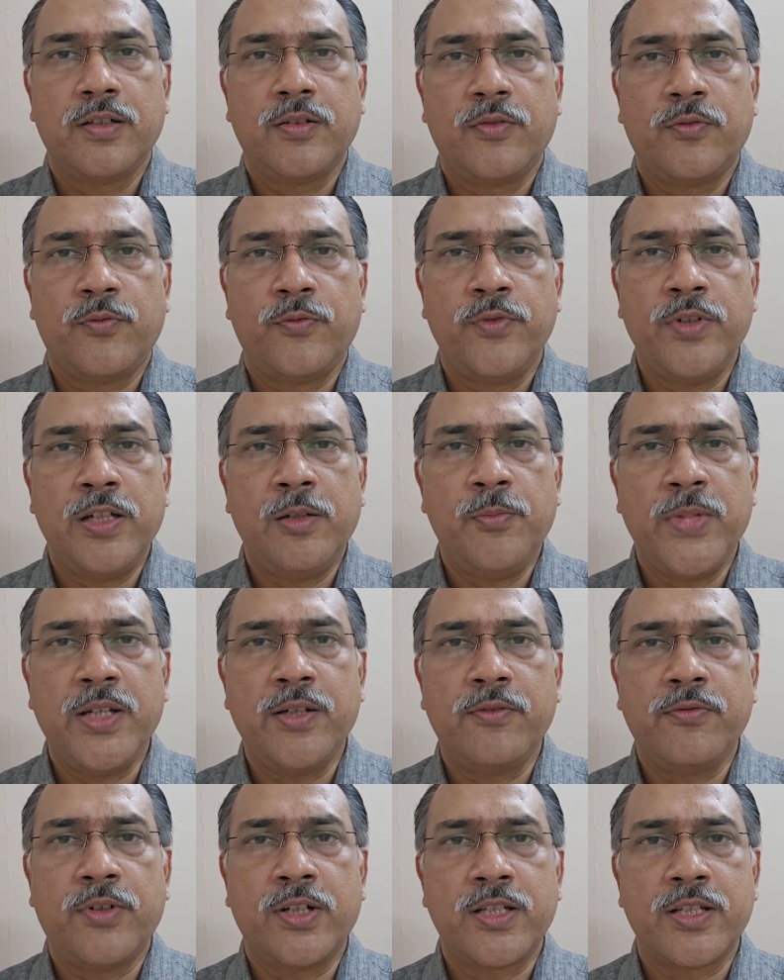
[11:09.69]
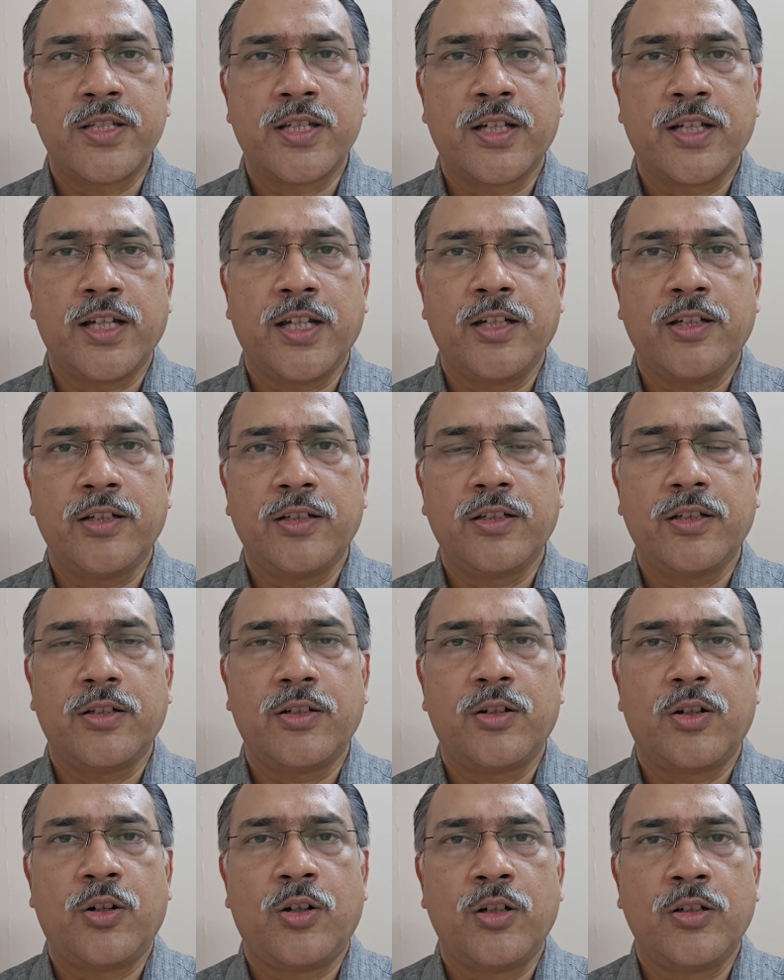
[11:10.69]
We'll meet once again
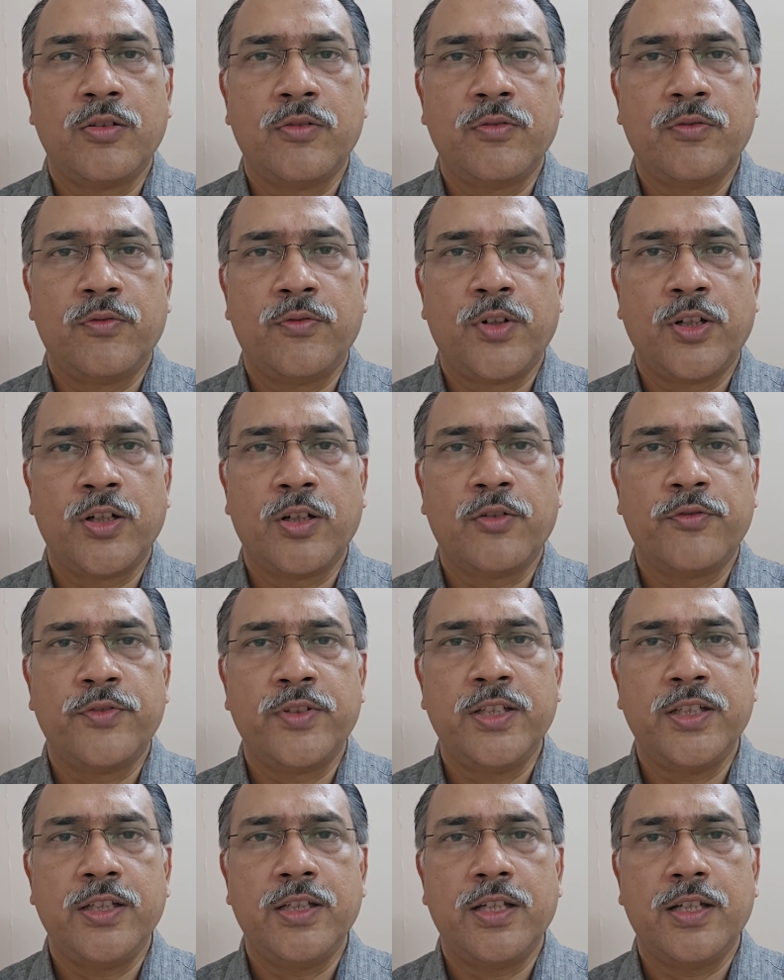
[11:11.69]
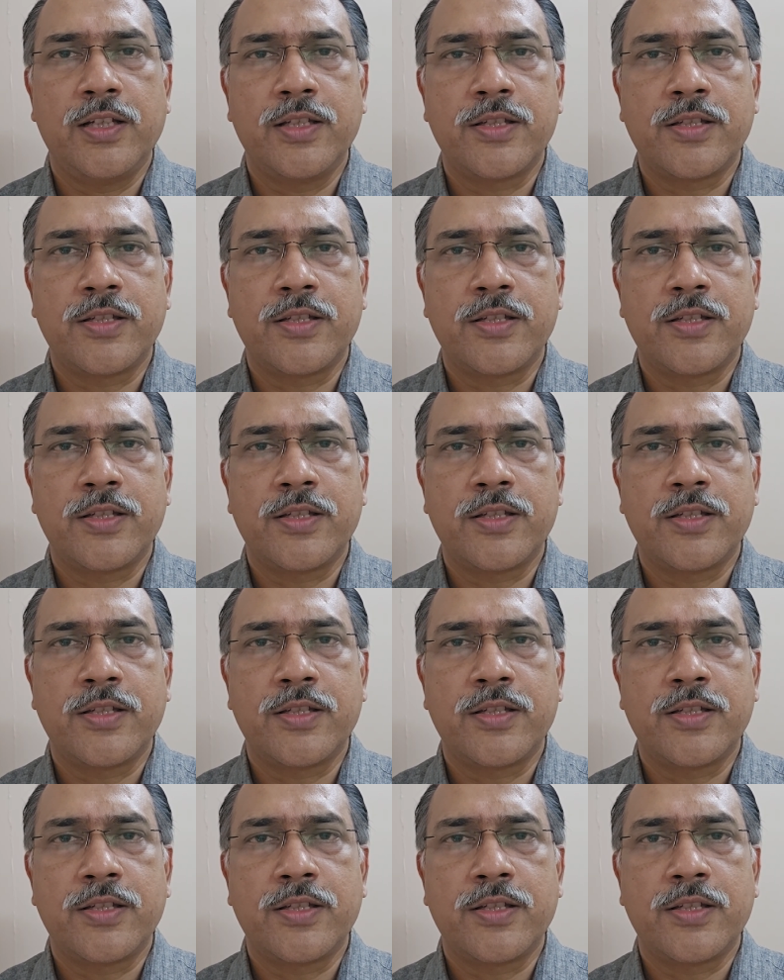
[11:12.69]
on one of the